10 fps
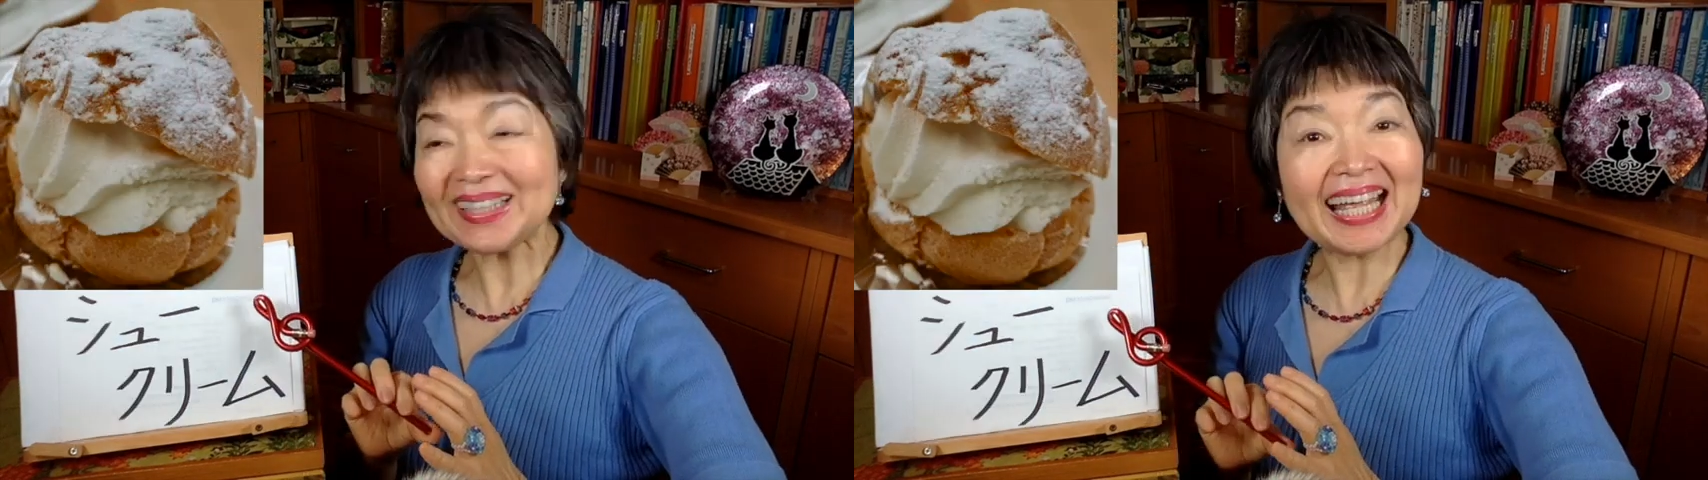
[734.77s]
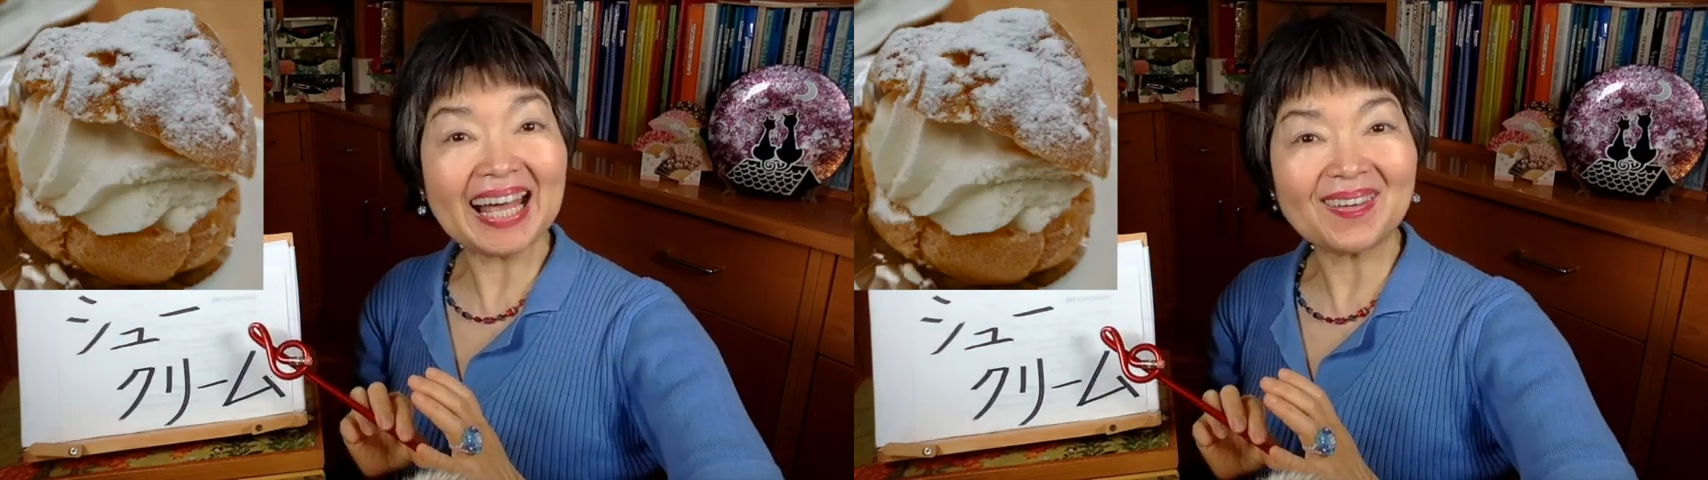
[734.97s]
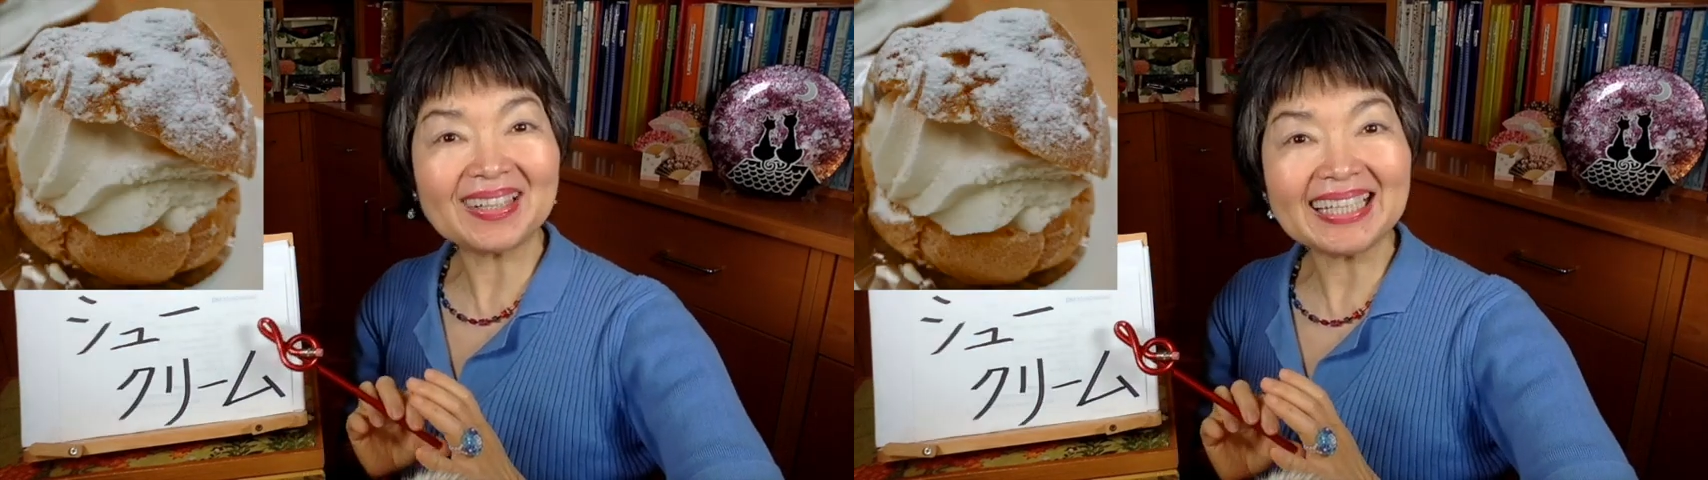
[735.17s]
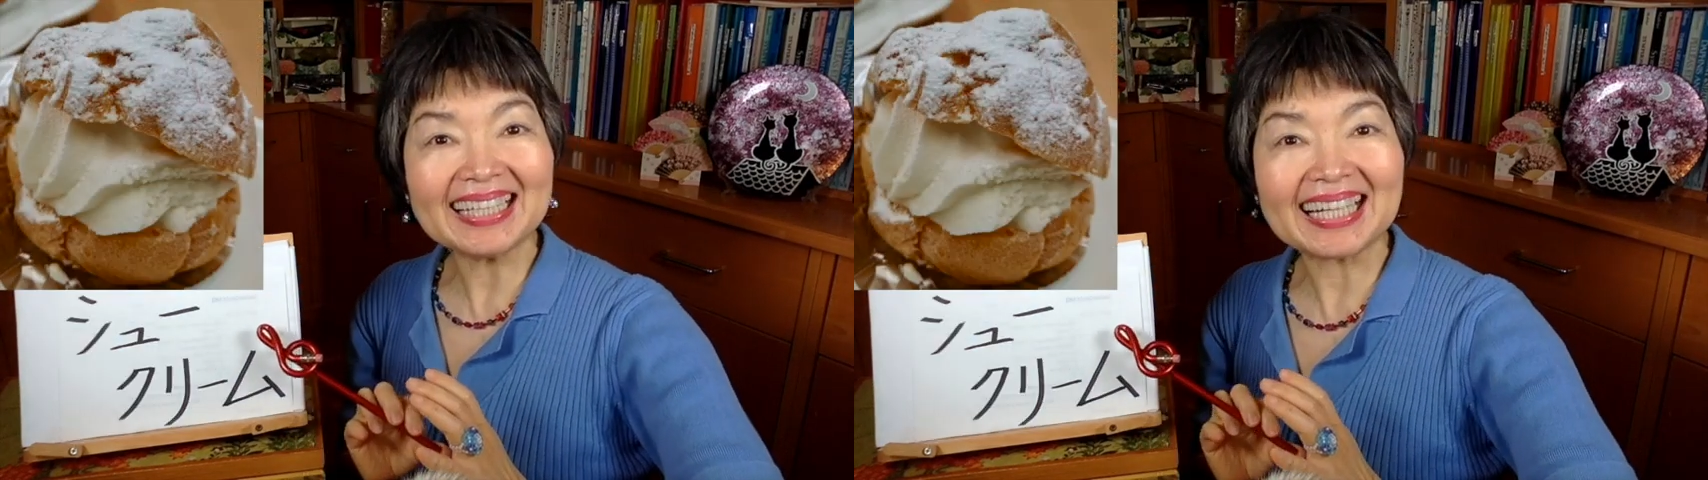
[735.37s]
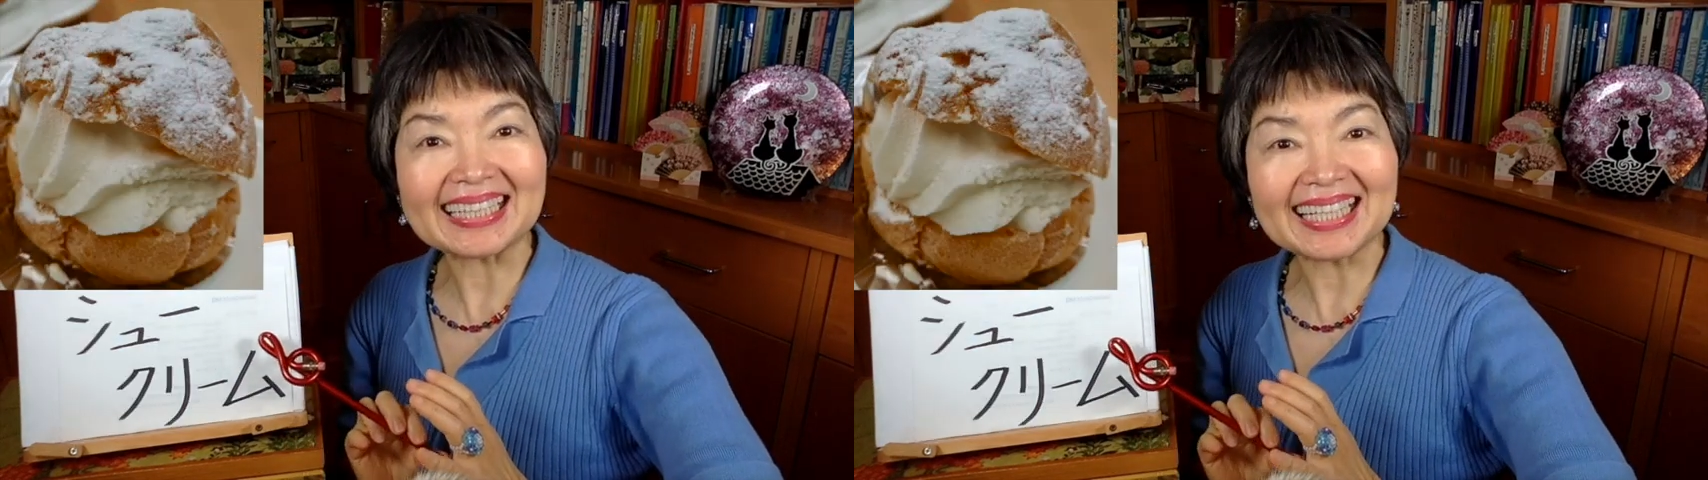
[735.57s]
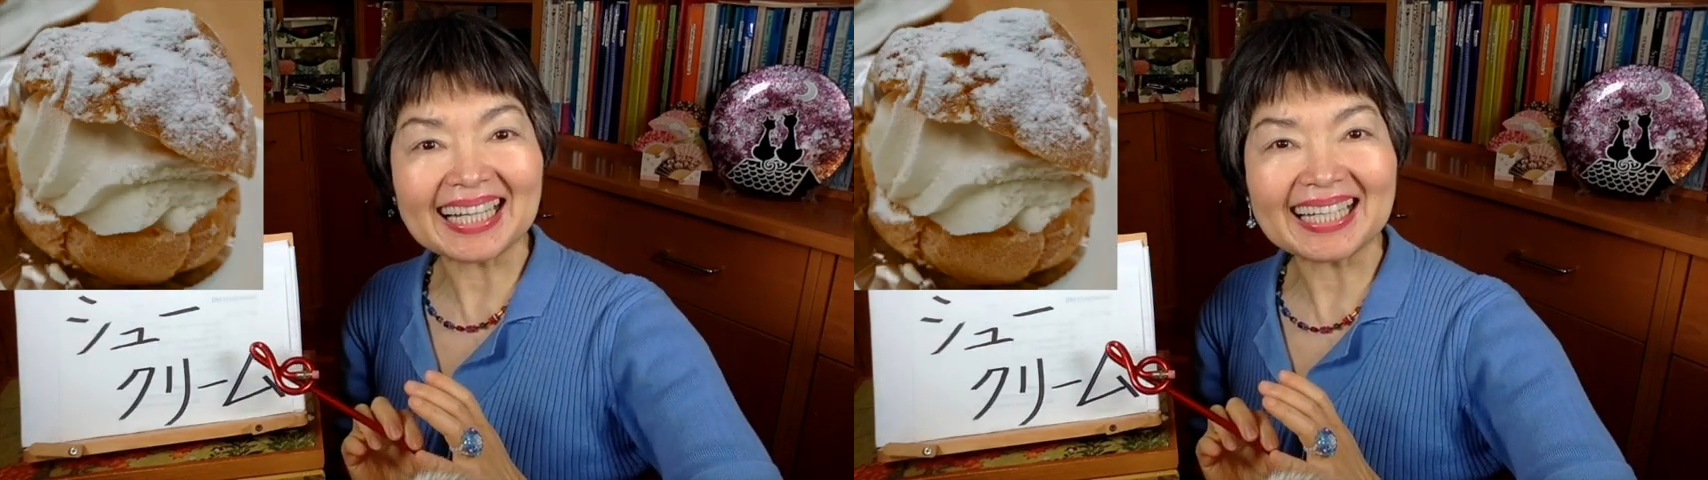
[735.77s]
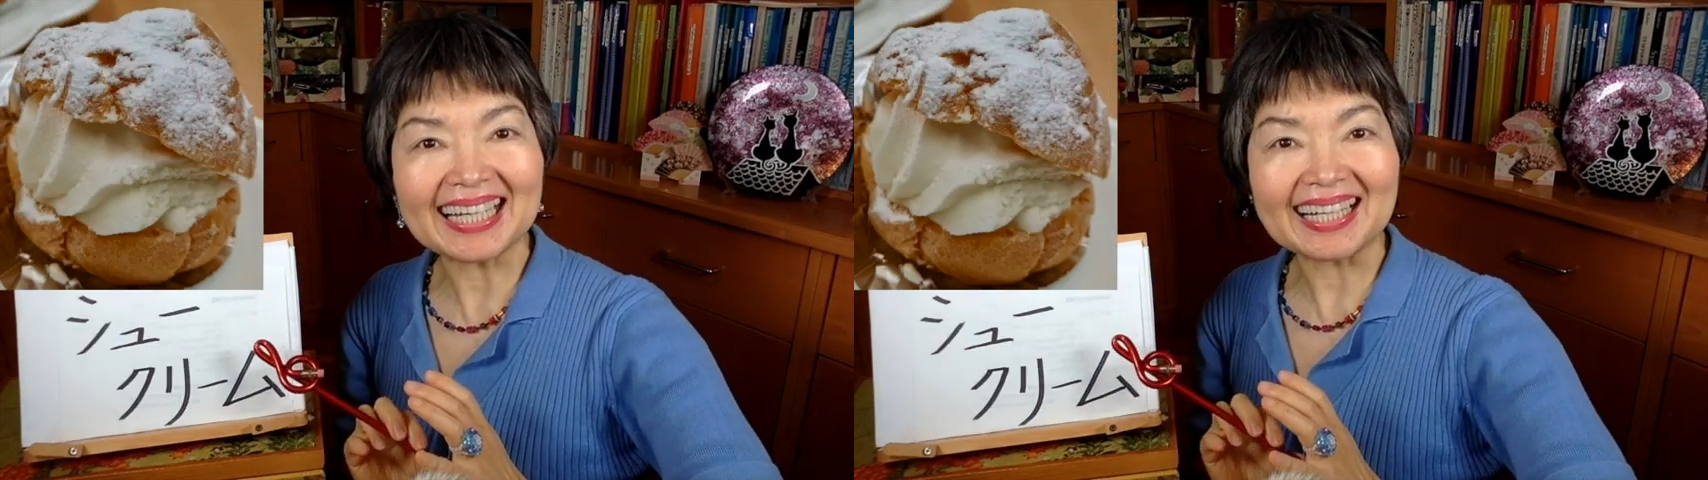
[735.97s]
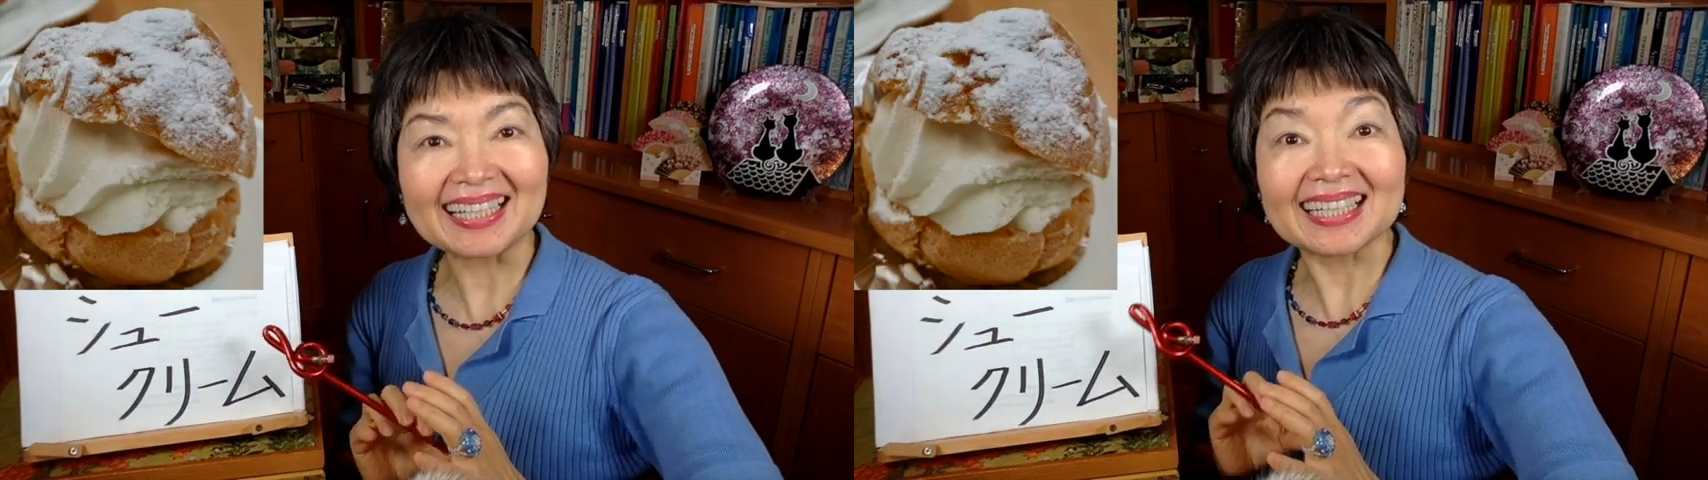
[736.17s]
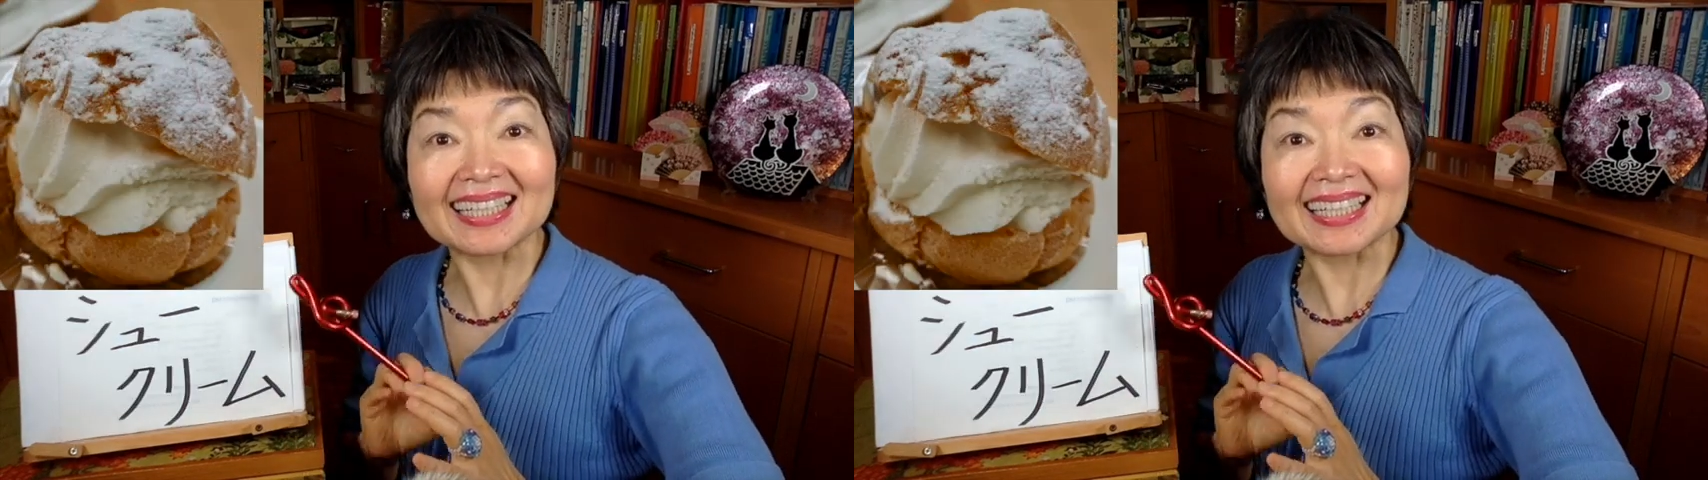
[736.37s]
now in katakana,